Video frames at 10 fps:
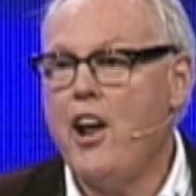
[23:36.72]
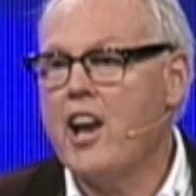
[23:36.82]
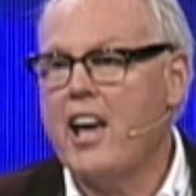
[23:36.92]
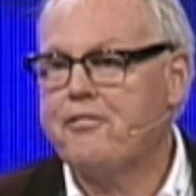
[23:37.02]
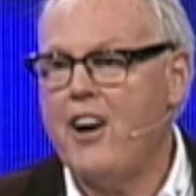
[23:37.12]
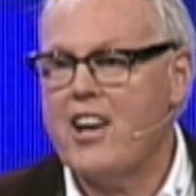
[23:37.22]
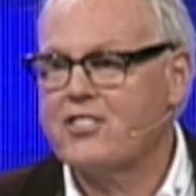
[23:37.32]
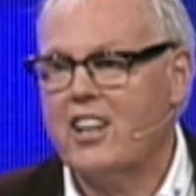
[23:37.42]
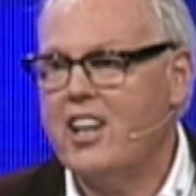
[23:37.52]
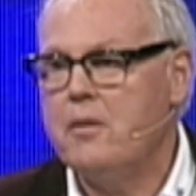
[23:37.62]
like
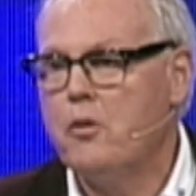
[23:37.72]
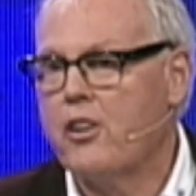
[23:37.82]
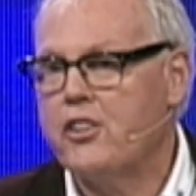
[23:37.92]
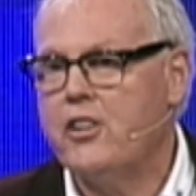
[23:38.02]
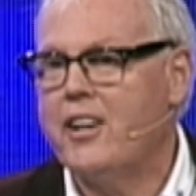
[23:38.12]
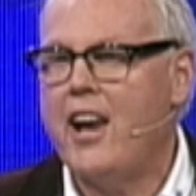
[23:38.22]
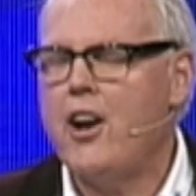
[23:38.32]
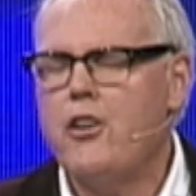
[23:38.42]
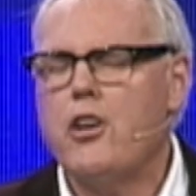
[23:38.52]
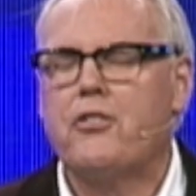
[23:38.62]
fasting any more than you, and I know
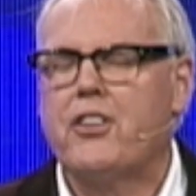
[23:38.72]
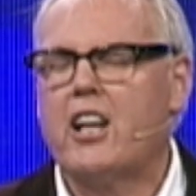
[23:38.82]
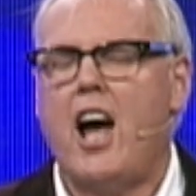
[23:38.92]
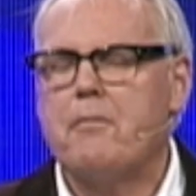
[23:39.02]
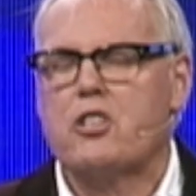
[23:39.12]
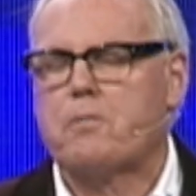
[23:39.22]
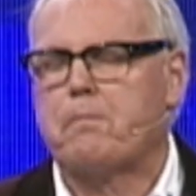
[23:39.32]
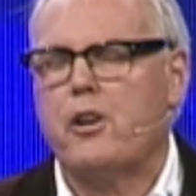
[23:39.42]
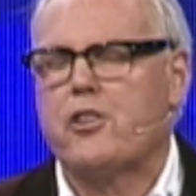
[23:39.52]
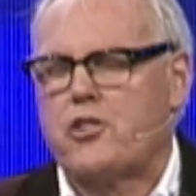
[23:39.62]
you think I'm a
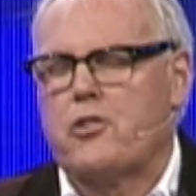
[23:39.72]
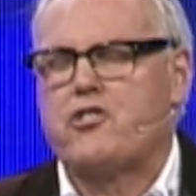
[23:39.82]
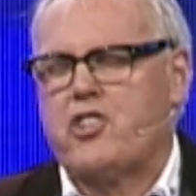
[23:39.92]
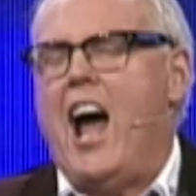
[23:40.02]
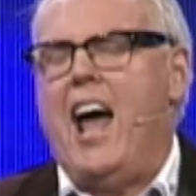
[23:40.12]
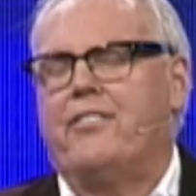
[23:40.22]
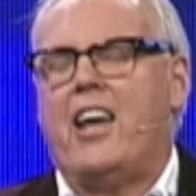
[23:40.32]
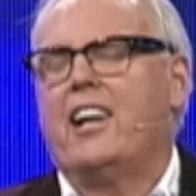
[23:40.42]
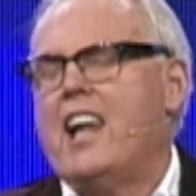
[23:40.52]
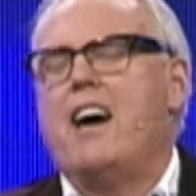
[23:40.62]
spiritual giant that
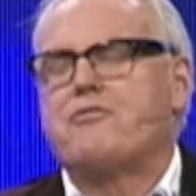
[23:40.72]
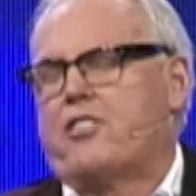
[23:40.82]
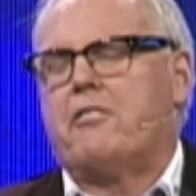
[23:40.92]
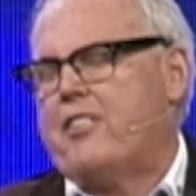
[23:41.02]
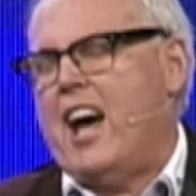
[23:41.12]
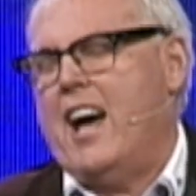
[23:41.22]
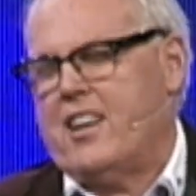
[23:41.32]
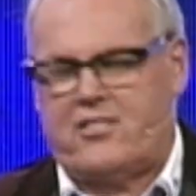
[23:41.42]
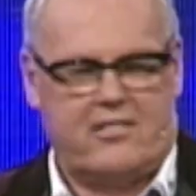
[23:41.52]
loves to fast.